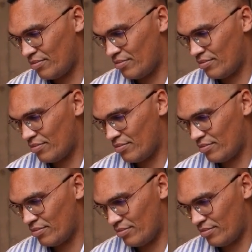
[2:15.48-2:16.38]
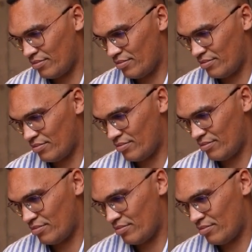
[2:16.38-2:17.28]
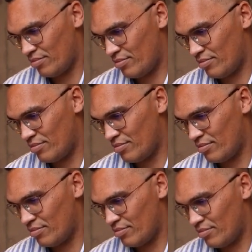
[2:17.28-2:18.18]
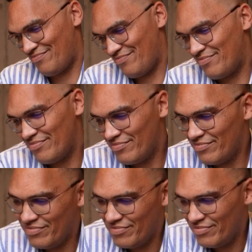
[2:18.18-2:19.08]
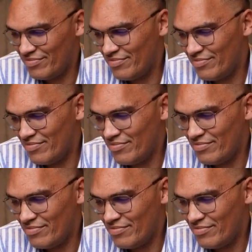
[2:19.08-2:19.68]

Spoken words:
(no one is talking)